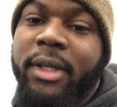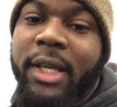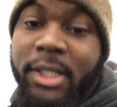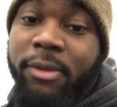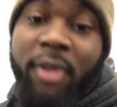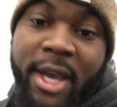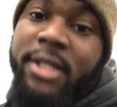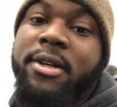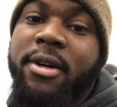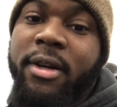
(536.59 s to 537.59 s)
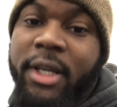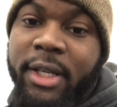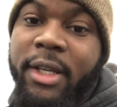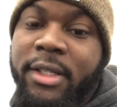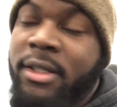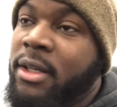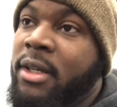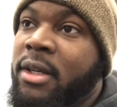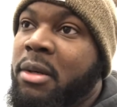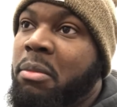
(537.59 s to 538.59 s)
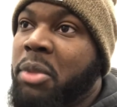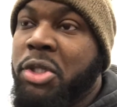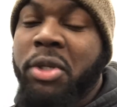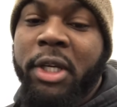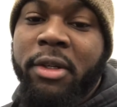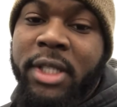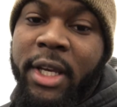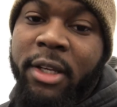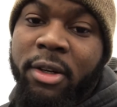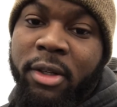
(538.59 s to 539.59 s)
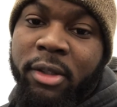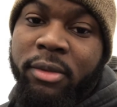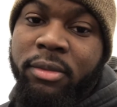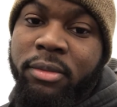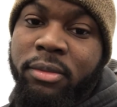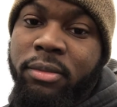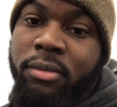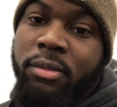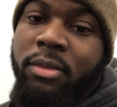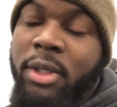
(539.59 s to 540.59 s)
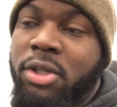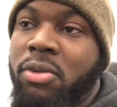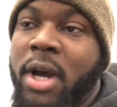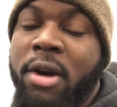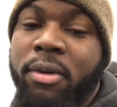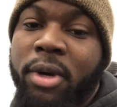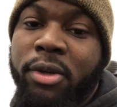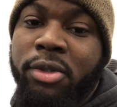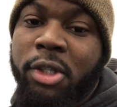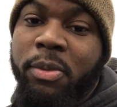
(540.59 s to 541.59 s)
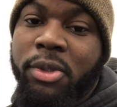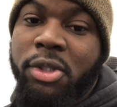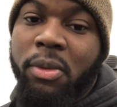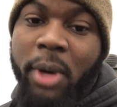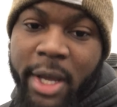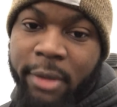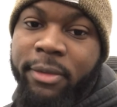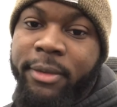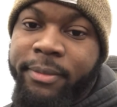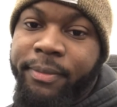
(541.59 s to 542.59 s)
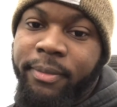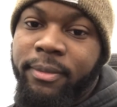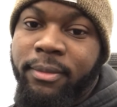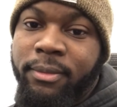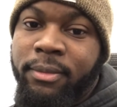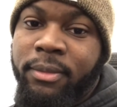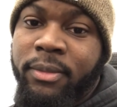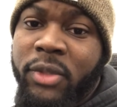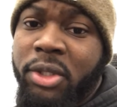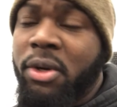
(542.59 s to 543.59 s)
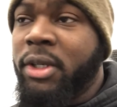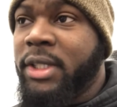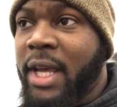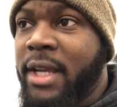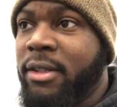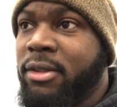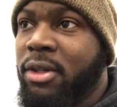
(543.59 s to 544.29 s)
It's a fast car, it is, but you ain't gonna take it on a 2-hour road trip with your wife to go on a date